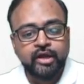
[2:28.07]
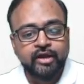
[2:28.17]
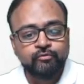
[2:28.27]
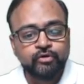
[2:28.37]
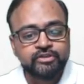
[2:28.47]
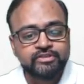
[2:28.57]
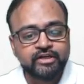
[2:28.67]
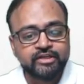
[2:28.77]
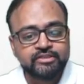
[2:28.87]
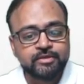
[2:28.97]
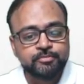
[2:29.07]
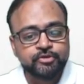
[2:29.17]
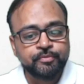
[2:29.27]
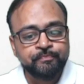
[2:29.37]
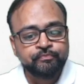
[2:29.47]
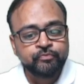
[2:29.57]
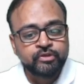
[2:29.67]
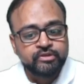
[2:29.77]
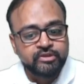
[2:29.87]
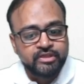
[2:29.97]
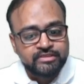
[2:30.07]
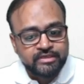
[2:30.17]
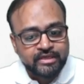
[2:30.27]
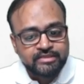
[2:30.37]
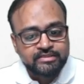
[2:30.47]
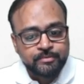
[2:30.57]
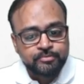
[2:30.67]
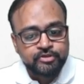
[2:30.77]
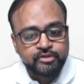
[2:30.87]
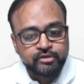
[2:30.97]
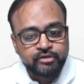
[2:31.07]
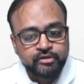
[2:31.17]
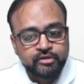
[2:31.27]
And what is that exception? This exception